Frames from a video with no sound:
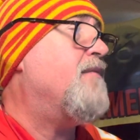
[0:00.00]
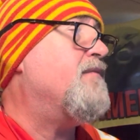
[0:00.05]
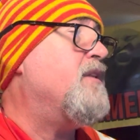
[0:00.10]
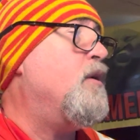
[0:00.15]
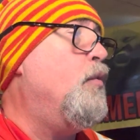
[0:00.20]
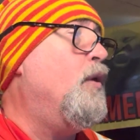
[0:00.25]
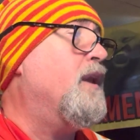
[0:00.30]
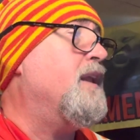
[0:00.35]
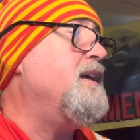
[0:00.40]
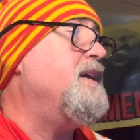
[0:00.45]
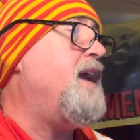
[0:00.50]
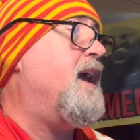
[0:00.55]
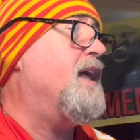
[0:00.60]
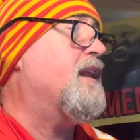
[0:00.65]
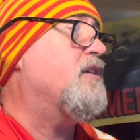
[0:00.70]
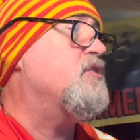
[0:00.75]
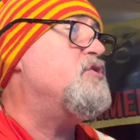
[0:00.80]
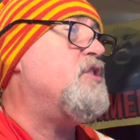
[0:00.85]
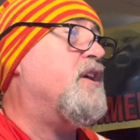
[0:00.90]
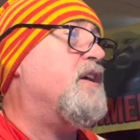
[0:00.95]
Willie Gay
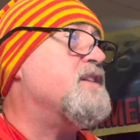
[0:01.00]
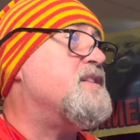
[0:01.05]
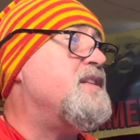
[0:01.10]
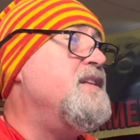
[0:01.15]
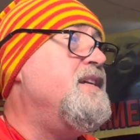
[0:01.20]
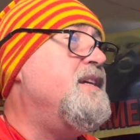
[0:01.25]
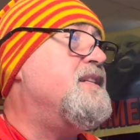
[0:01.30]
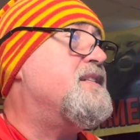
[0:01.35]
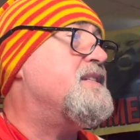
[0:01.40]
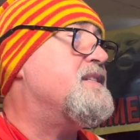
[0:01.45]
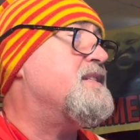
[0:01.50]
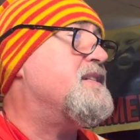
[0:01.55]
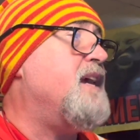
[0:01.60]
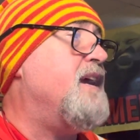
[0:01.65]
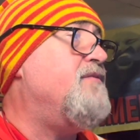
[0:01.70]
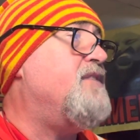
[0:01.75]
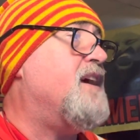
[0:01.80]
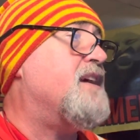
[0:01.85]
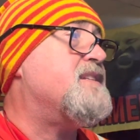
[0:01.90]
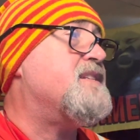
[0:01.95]
and Legarius Sneed
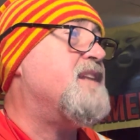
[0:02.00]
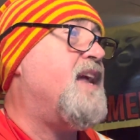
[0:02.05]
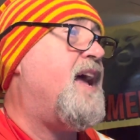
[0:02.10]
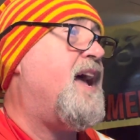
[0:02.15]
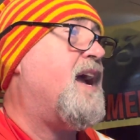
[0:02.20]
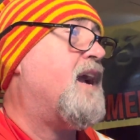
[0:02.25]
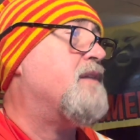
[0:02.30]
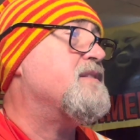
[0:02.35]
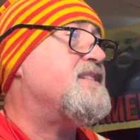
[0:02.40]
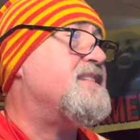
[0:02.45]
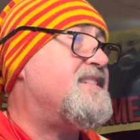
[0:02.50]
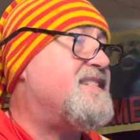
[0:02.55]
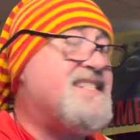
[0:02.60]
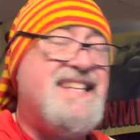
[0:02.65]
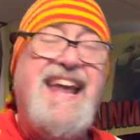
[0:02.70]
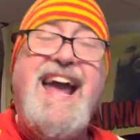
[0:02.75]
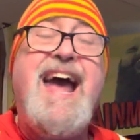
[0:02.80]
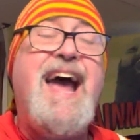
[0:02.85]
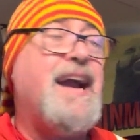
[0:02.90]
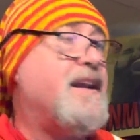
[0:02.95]
saved that snack.
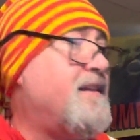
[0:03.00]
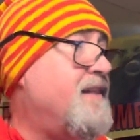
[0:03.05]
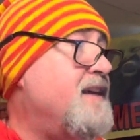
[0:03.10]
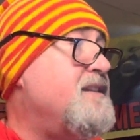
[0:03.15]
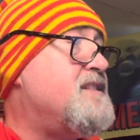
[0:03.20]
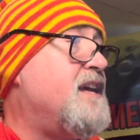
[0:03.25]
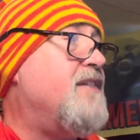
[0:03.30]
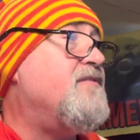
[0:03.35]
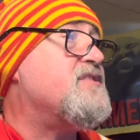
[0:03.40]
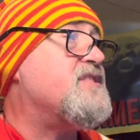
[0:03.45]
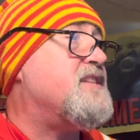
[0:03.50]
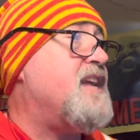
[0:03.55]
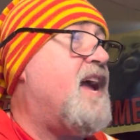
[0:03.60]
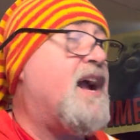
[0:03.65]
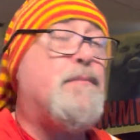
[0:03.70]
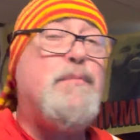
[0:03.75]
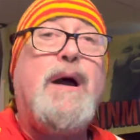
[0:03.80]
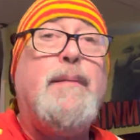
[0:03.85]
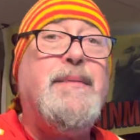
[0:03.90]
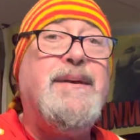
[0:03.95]
They saved a
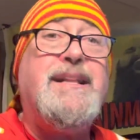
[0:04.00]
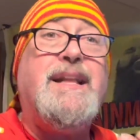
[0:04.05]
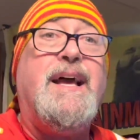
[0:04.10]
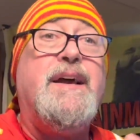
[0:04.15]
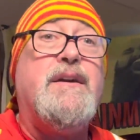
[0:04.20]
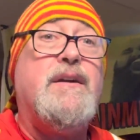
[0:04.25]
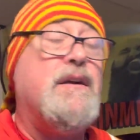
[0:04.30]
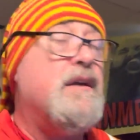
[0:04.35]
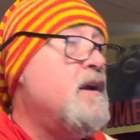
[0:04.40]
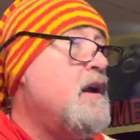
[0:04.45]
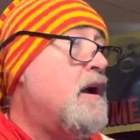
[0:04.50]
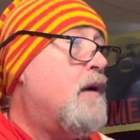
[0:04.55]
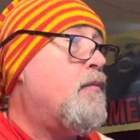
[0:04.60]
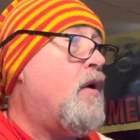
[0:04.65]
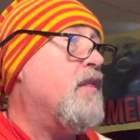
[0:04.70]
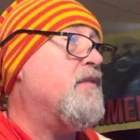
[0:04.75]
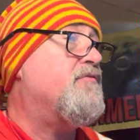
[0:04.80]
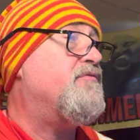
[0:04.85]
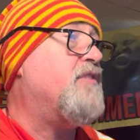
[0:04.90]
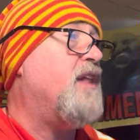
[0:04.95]
snack probably later
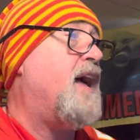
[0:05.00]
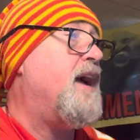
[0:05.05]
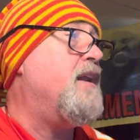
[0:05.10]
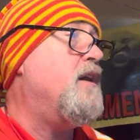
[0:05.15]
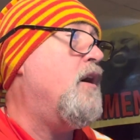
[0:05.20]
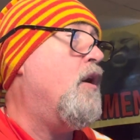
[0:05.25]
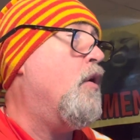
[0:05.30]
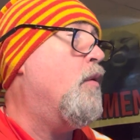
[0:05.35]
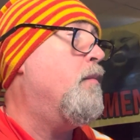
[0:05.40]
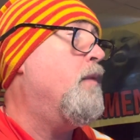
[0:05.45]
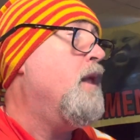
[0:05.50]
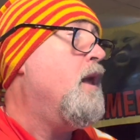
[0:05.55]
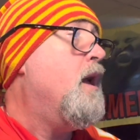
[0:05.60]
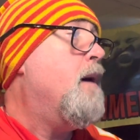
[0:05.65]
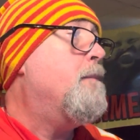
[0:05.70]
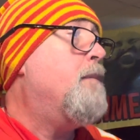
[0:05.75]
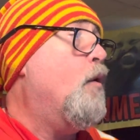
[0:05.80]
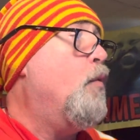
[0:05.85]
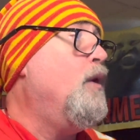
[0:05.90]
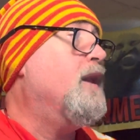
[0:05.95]
on the flight home.
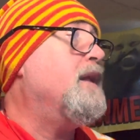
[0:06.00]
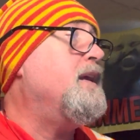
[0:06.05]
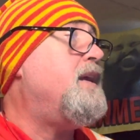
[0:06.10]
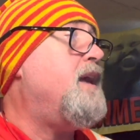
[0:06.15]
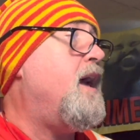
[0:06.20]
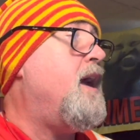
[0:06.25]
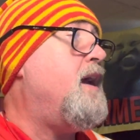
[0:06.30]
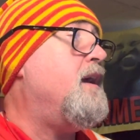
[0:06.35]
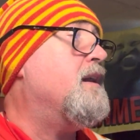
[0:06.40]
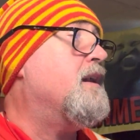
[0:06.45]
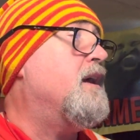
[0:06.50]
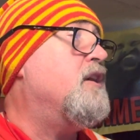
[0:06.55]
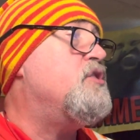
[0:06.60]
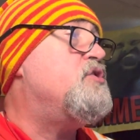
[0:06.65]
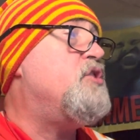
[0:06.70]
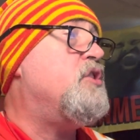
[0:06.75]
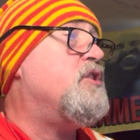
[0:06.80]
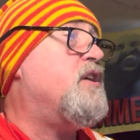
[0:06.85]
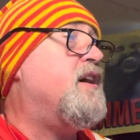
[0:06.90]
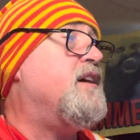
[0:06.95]
But Willie Gay and
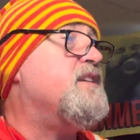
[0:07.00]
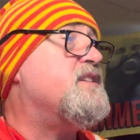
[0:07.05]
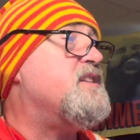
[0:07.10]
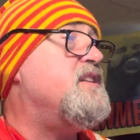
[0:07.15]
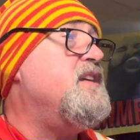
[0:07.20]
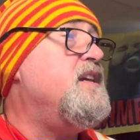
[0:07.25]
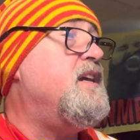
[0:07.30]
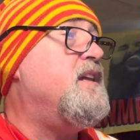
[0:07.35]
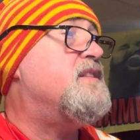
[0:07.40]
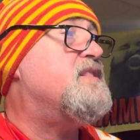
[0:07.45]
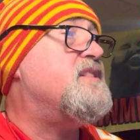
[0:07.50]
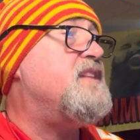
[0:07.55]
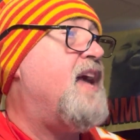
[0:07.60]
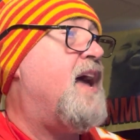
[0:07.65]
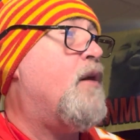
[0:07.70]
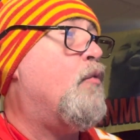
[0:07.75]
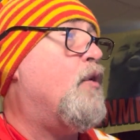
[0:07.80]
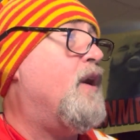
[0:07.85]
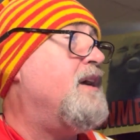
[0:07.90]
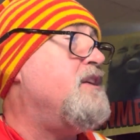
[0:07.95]
Legarius Sneed,
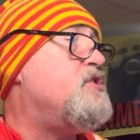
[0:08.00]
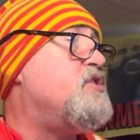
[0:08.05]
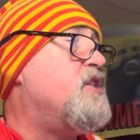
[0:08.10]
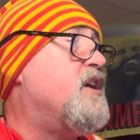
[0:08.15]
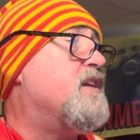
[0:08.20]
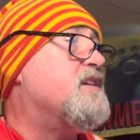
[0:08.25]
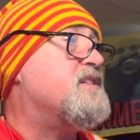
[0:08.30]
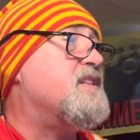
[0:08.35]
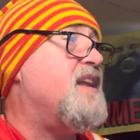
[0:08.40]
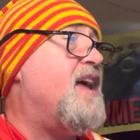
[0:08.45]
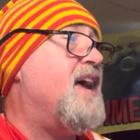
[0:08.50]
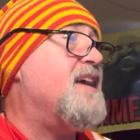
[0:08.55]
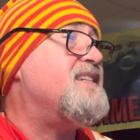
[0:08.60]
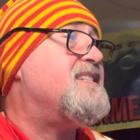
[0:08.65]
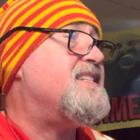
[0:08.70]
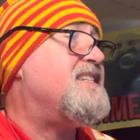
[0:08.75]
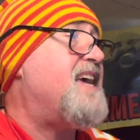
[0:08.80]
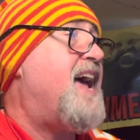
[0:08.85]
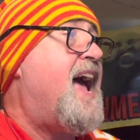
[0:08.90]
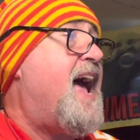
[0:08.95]
stat-wise, shared a
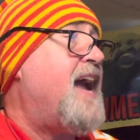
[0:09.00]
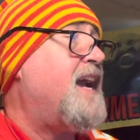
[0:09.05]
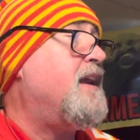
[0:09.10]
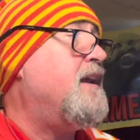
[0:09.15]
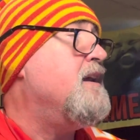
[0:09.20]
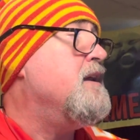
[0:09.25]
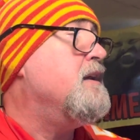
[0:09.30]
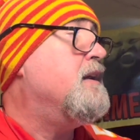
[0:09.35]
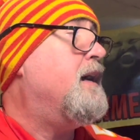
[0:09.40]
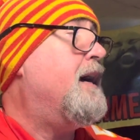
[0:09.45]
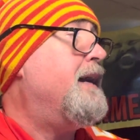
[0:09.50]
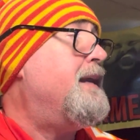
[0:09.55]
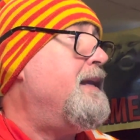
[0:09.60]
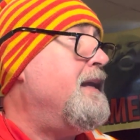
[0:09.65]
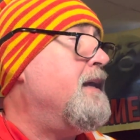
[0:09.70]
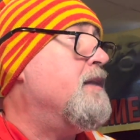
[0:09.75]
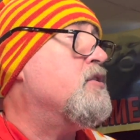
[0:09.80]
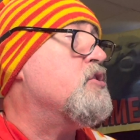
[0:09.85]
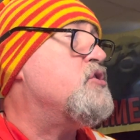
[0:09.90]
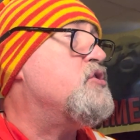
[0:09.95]
sack.
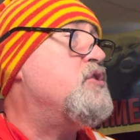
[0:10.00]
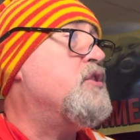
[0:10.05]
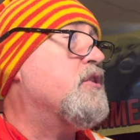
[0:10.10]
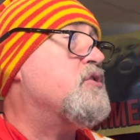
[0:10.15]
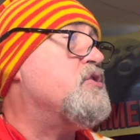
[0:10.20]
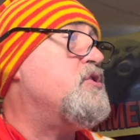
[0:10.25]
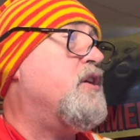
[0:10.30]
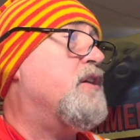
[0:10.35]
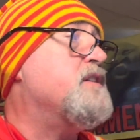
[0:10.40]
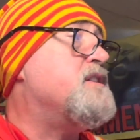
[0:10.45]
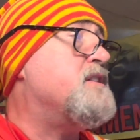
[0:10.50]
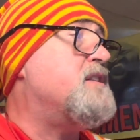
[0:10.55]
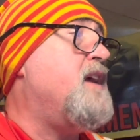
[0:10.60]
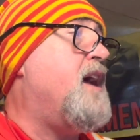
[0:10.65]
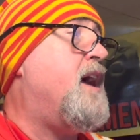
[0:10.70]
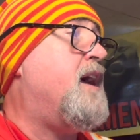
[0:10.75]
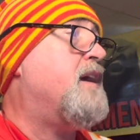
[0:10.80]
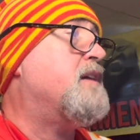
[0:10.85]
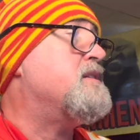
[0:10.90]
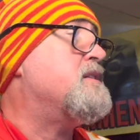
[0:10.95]
Again, they're still sharing
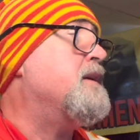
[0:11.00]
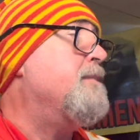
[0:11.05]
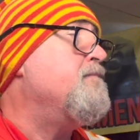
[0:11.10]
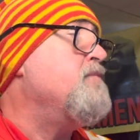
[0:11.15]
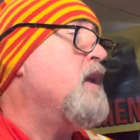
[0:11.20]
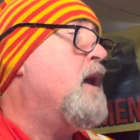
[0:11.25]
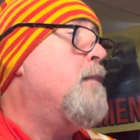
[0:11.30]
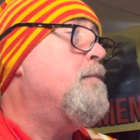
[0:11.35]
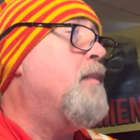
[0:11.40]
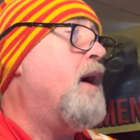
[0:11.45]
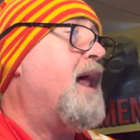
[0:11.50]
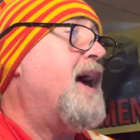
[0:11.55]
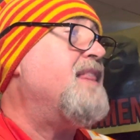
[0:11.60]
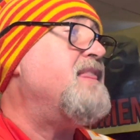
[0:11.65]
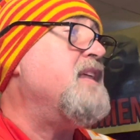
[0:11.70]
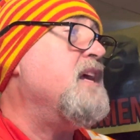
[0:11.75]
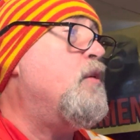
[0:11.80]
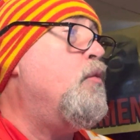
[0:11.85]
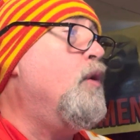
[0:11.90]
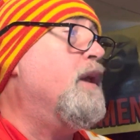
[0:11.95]
snacks. But I
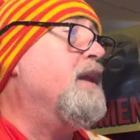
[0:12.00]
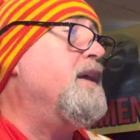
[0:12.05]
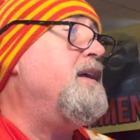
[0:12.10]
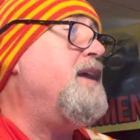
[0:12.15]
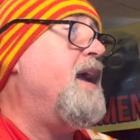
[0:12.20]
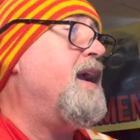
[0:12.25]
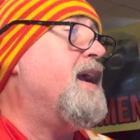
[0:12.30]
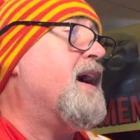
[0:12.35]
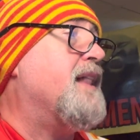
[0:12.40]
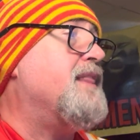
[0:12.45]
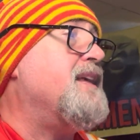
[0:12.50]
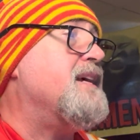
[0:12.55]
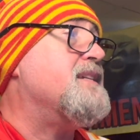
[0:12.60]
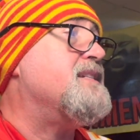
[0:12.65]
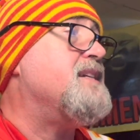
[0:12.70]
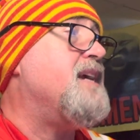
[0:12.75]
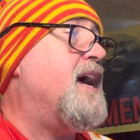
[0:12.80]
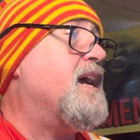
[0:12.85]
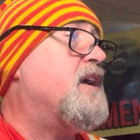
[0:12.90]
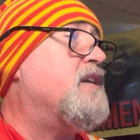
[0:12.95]
think Willie Gay got that
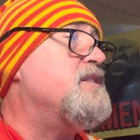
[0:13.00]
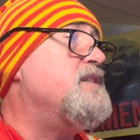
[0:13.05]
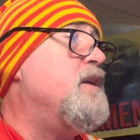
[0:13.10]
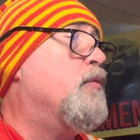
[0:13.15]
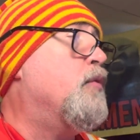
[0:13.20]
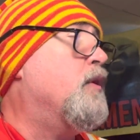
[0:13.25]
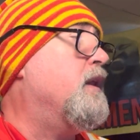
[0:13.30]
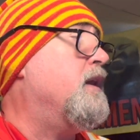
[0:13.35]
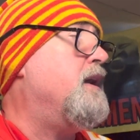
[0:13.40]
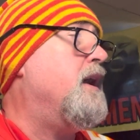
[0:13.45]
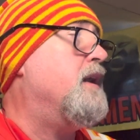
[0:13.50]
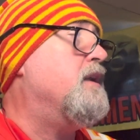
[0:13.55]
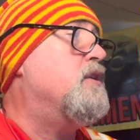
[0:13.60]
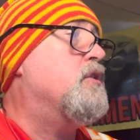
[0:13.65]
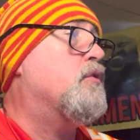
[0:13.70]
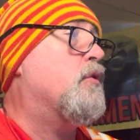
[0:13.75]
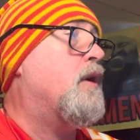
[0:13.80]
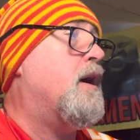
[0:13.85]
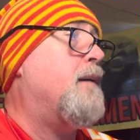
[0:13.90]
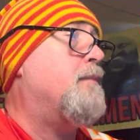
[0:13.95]
sack because he really had
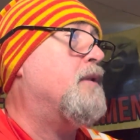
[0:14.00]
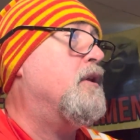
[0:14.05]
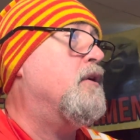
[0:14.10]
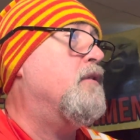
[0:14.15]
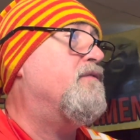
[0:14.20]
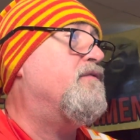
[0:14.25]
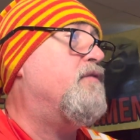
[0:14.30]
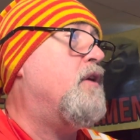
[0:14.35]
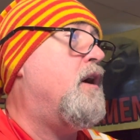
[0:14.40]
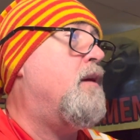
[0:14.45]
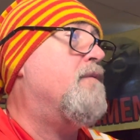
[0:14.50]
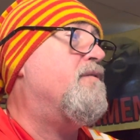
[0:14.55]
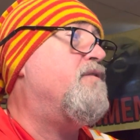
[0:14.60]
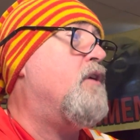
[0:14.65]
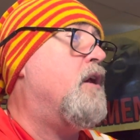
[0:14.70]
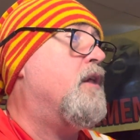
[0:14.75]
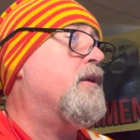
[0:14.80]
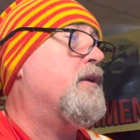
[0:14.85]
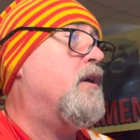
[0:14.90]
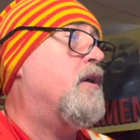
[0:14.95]
Garoppolo
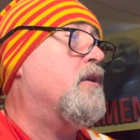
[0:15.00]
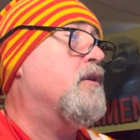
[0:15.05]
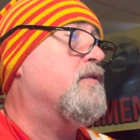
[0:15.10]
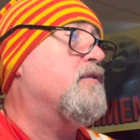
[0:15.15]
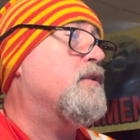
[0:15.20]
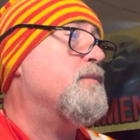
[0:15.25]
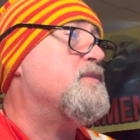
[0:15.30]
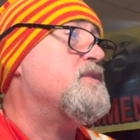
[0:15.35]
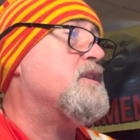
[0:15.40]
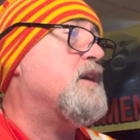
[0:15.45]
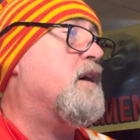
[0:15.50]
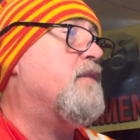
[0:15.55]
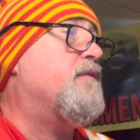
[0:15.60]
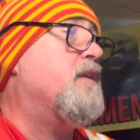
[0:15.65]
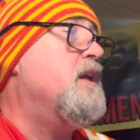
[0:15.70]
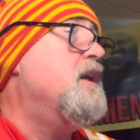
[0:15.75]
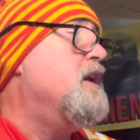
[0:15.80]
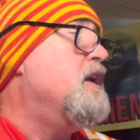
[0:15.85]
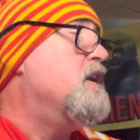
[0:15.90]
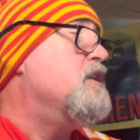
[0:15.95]
falling all over himself.
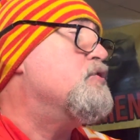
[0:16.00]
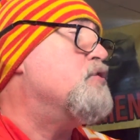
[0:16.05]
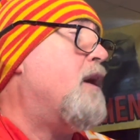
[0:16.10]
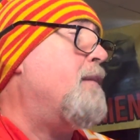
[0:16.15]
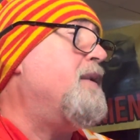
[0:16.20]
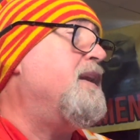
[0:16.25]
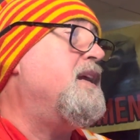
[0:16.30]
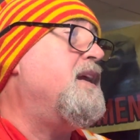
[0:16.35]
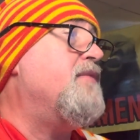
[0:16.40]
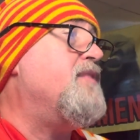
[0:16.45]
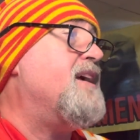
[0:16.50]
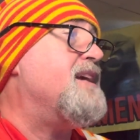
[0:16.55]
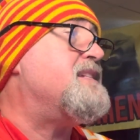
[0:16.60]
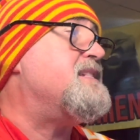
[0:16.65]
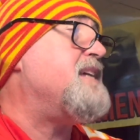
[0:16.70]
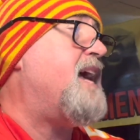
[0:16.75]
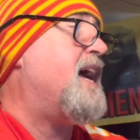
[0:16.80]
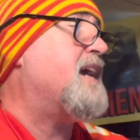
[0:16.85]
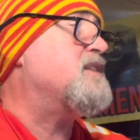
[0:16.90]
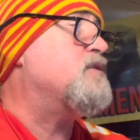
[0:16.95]
So I'm going to give that
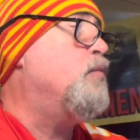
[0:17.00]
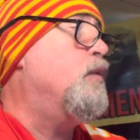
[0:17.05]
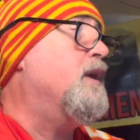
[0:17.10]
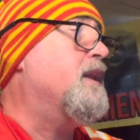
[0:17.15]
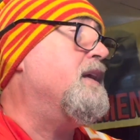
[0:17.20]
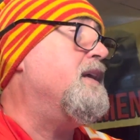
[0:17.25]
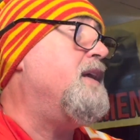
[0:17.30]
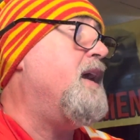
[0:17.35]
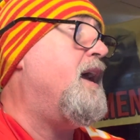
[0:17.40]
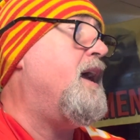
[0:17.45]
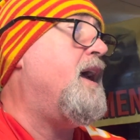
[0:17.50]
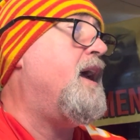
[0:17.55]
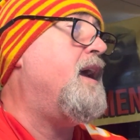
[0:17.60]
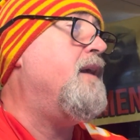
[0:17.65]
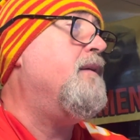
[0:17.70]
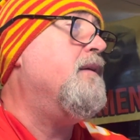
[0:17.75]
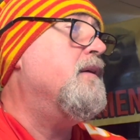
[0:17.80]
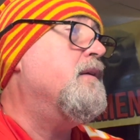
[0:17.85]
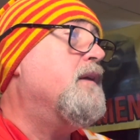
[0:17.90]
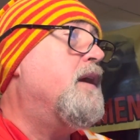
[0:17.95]
sack to Willie
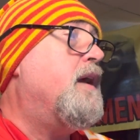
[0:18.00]
Gay.